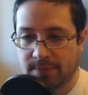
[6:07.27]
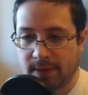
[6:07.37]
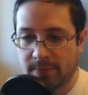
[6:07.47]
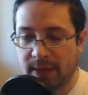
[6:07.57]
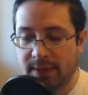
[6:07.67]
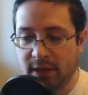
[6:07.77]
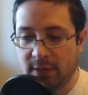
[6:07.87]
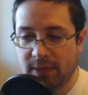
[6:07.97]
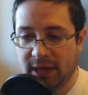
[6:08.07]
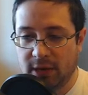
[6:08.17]
Maybe you
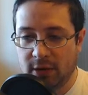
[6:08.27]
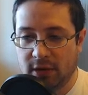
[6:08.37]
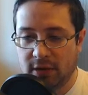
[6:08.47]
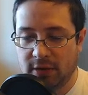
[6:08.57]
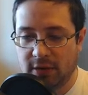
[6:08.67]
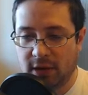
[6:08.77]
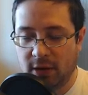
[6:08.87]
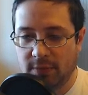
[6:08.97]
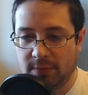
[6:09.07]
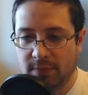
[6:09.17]
played here to
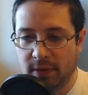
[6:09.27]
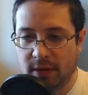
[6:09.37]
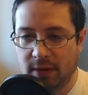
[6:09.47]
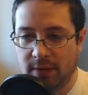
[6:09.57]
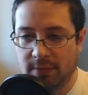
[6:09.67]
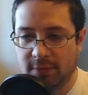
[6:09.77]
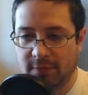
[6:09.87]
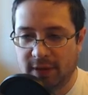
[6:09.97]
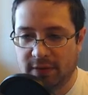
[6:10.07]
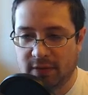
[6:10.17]
help
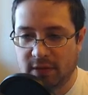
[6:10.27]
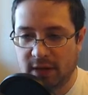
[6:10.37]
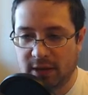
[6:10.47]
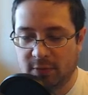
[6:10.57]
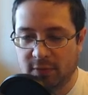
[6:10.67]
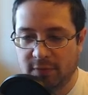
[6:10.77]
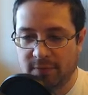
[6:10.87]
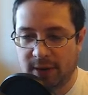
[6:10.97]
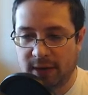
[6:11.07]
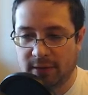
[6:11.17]
prevent this knight
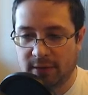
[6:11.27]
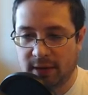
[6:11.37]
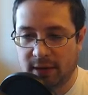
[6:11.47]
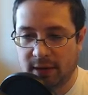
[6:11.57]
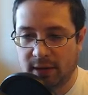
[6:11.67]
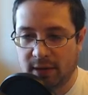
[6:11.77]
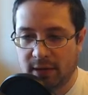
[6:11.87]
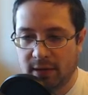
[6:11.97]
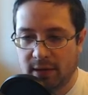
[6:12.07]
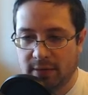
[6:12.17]
move, but
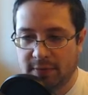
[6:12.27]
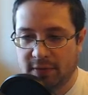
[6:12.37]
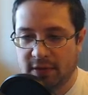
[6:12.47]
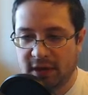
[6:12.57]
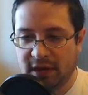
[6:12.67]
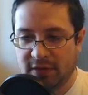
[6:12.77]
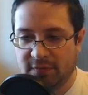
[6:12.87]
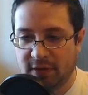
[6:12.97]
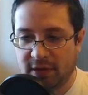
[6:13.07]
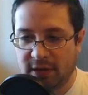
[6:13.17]
this knight
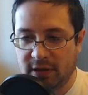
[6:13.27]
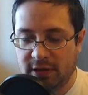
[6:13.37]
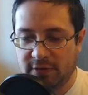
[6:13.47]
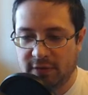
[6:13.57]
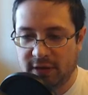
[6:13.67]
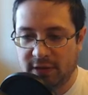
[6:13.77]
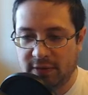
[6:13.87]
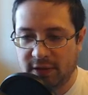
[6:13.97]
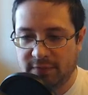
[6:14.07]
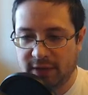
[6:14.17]
isn't really hindering
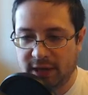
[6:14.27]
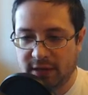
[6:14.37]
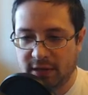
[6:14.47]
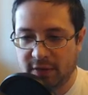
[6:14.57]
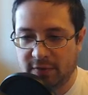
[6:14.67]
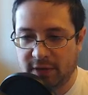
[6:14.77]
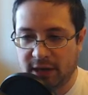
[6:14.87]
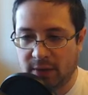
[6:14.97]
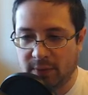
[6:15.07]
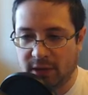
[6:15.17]
anything if it gets in there right
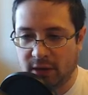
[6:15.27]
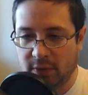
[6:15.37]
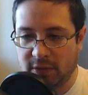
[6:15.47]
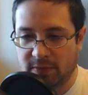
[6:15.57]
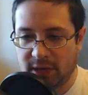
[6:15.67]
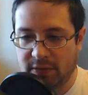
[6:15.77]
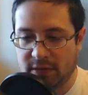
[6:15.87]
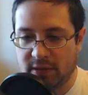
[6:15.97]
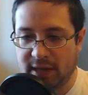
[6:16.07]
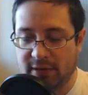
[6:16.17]
now. We can always play
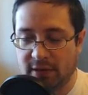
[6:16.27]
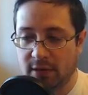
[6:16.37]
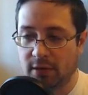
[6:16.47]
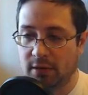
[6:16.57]
this later.